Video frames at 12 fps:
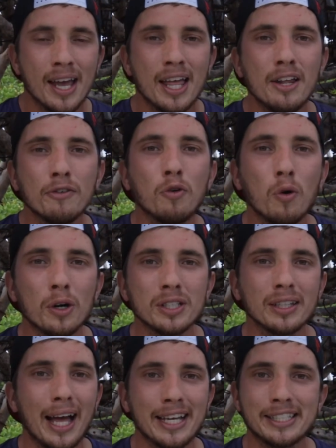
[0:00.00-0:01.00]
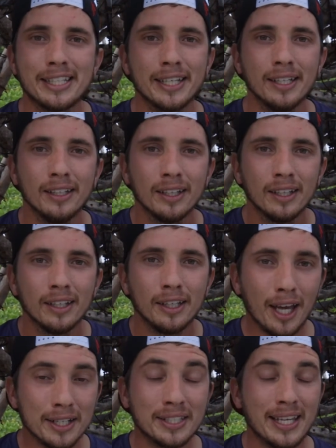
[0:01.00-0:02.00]
And of course, lastly, you
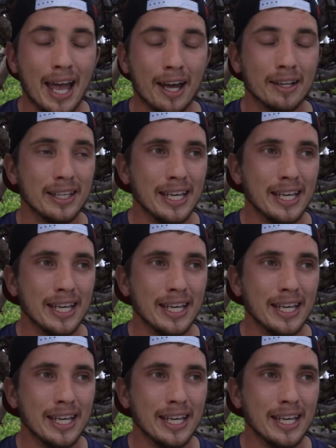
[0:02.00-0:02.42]
got to stay out of the